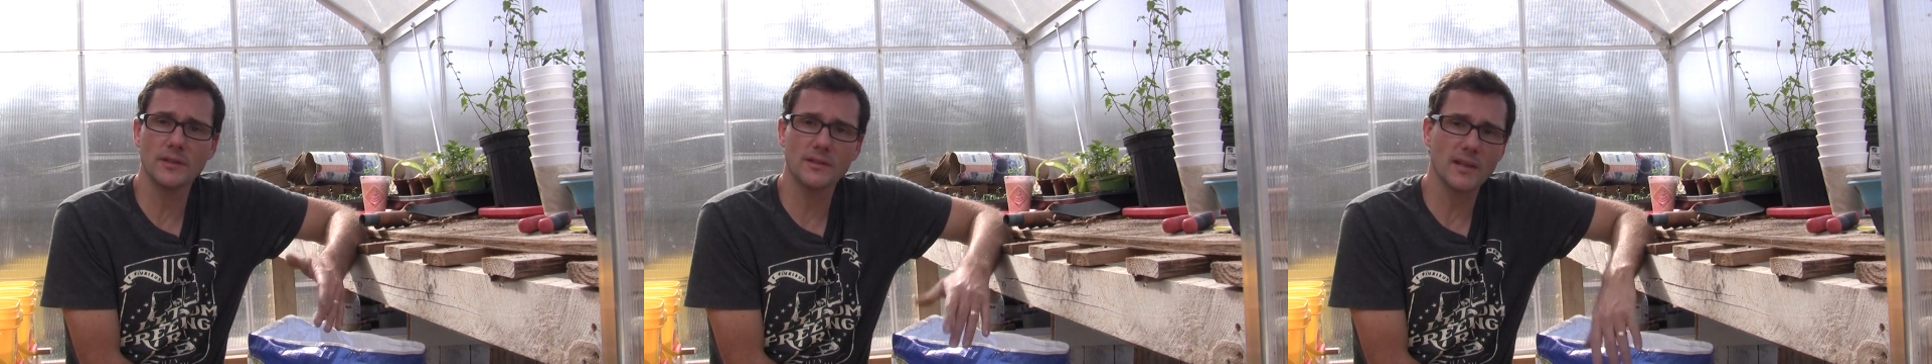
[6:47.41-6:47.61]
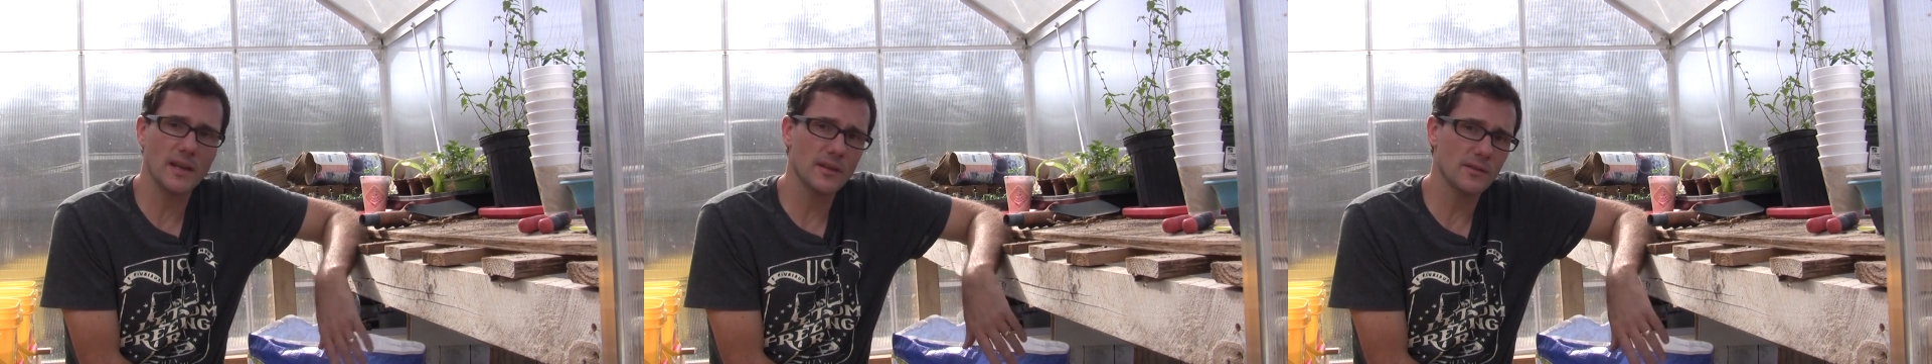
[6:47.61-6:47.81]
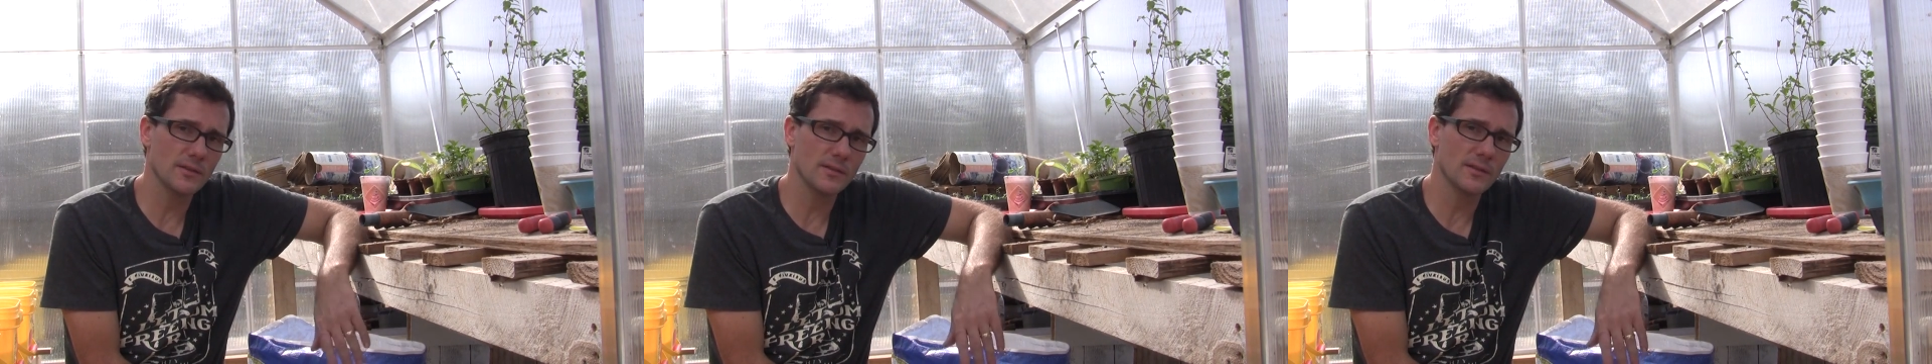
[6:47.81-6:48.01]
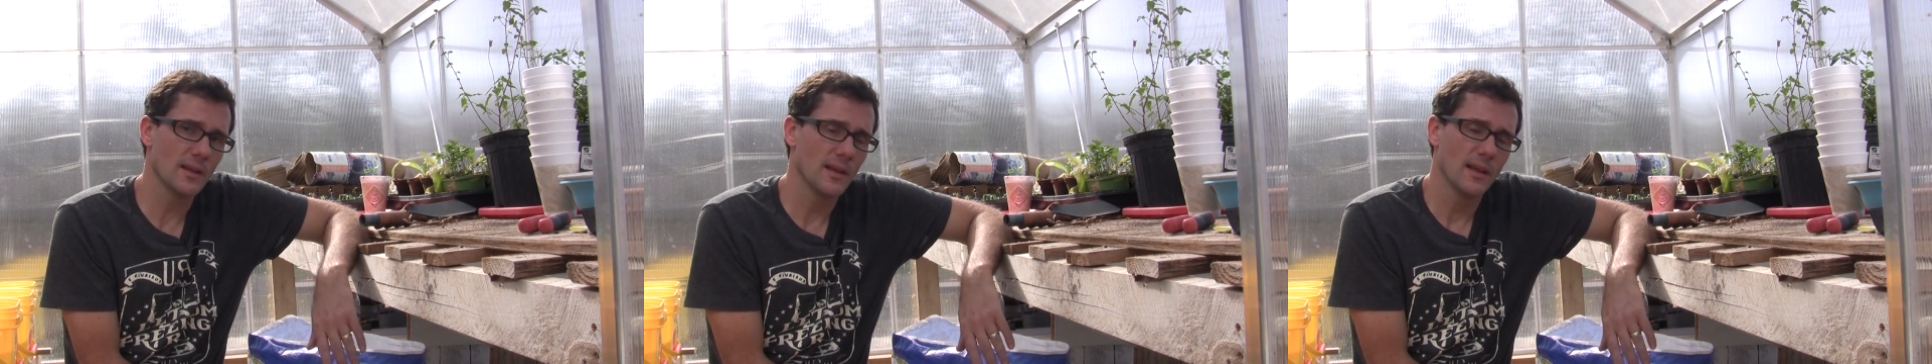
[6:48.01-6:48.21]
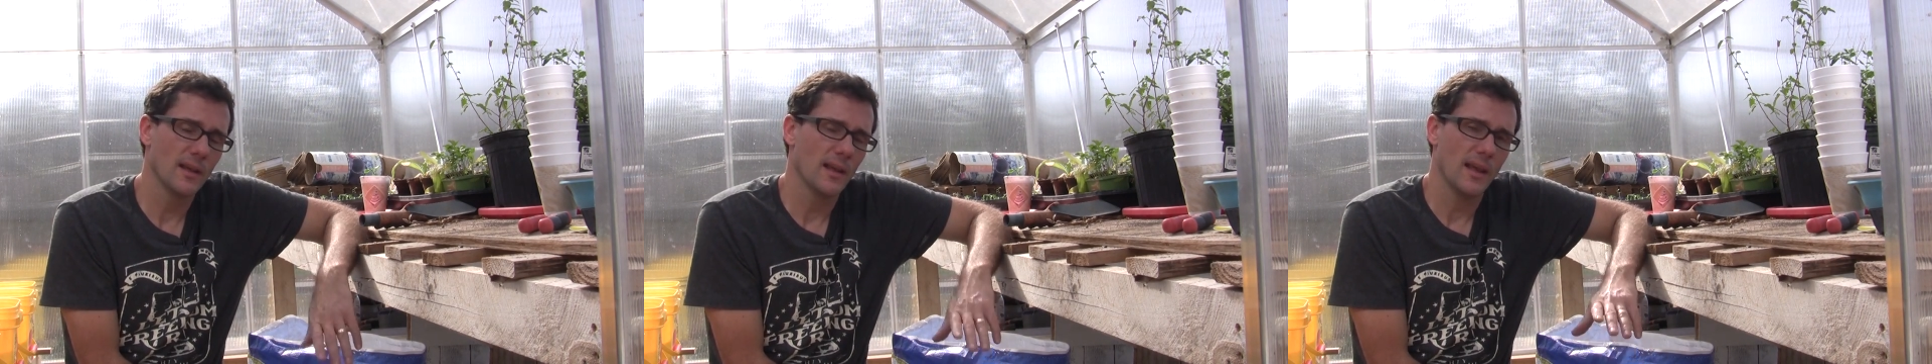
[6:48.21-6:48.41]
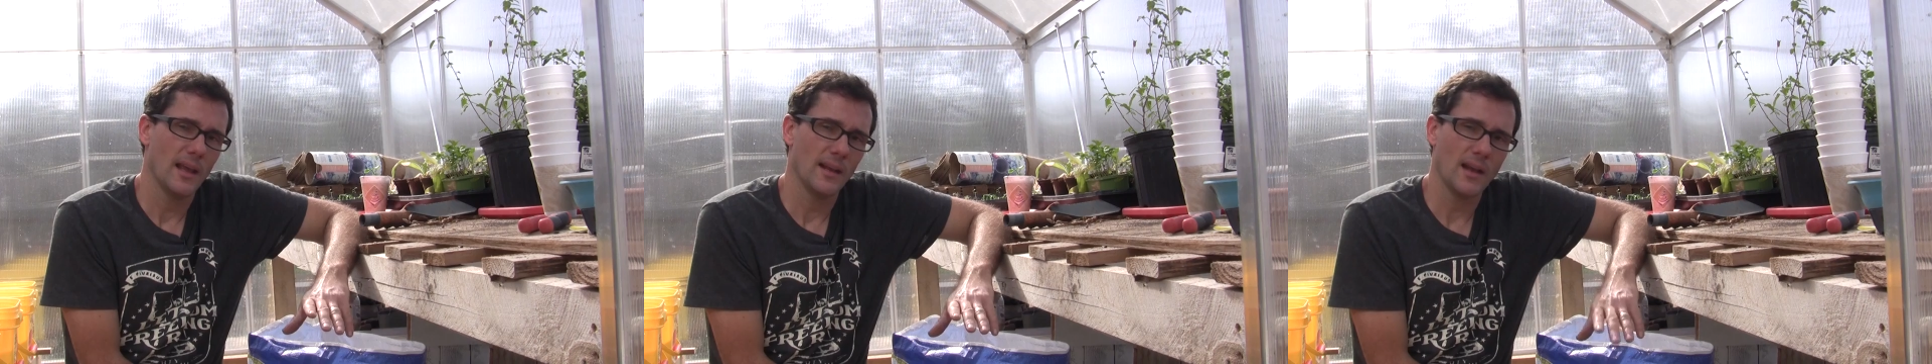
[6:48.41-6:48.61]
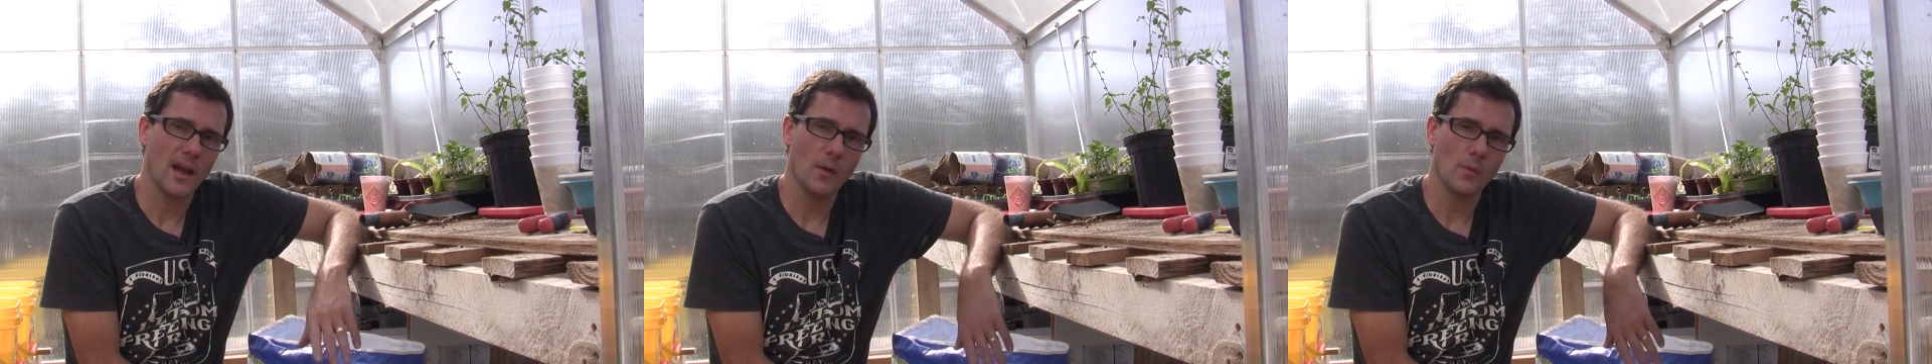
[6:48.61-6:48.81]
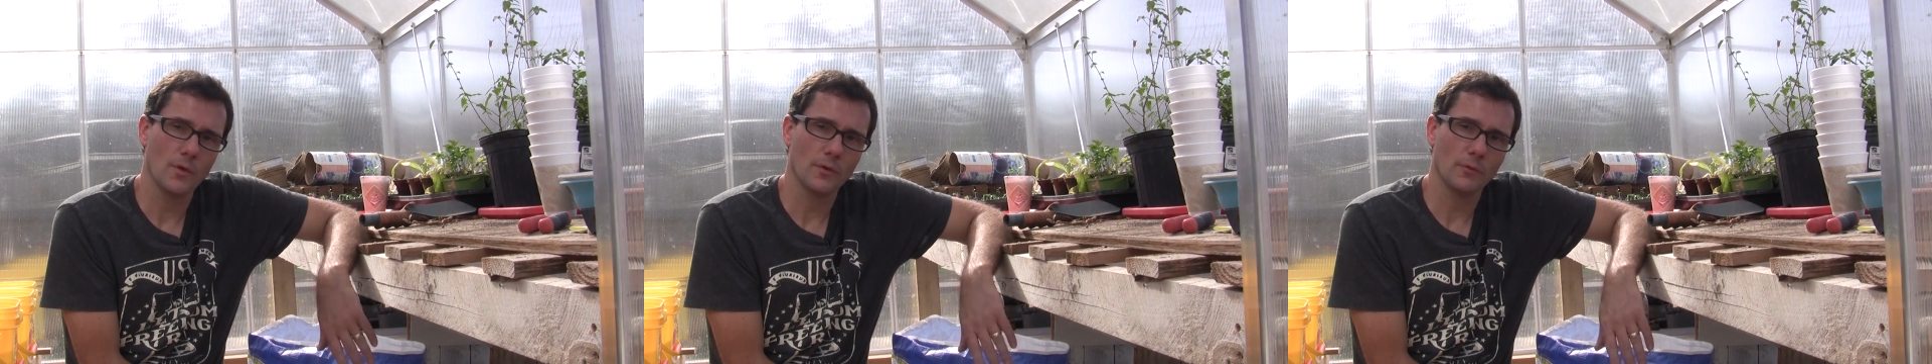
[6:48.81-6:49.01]
stages and
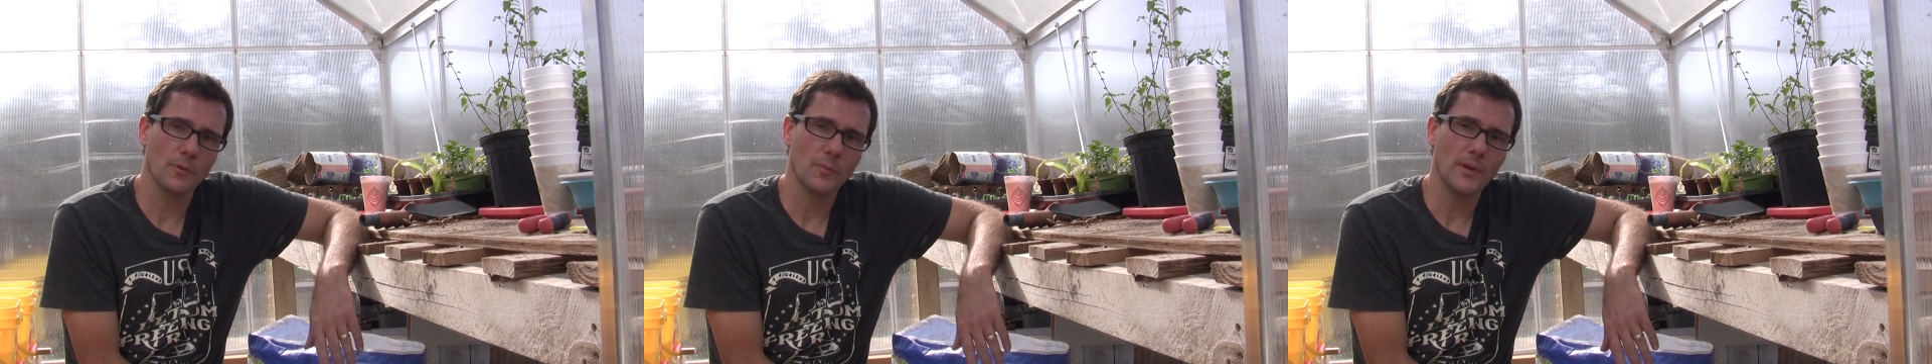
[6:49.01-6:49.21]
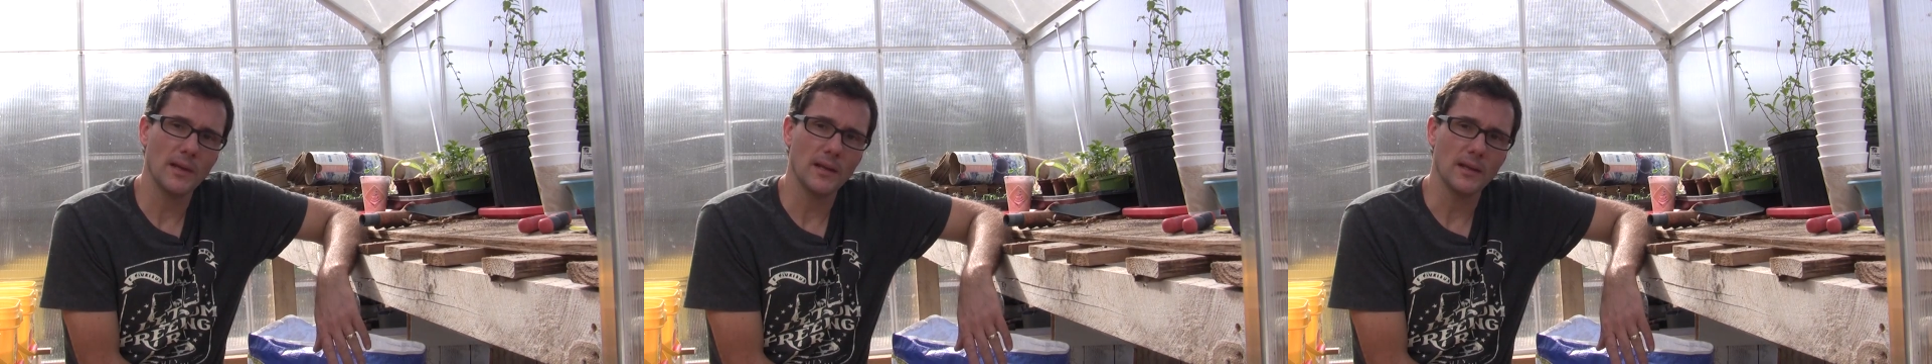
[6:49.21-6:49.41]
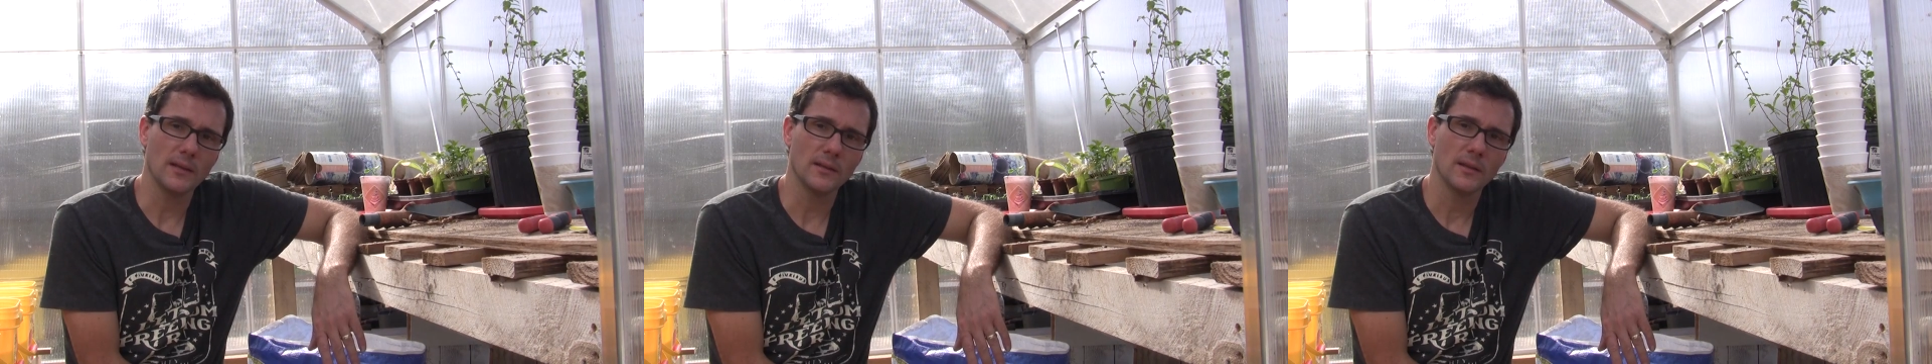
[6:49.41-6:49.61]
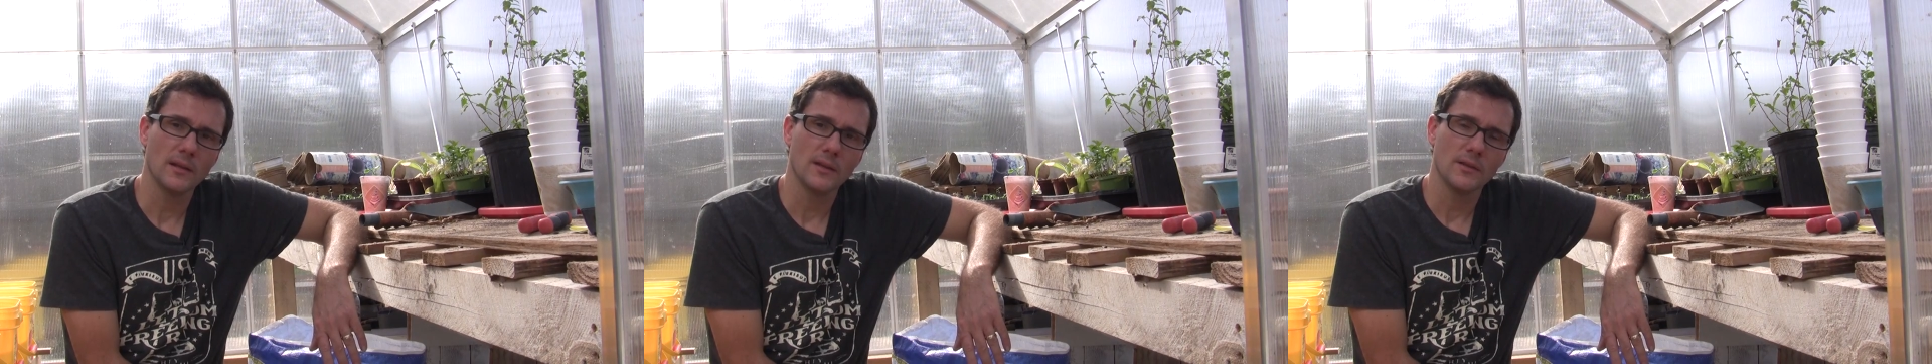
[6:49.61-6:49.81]
not worth repeating.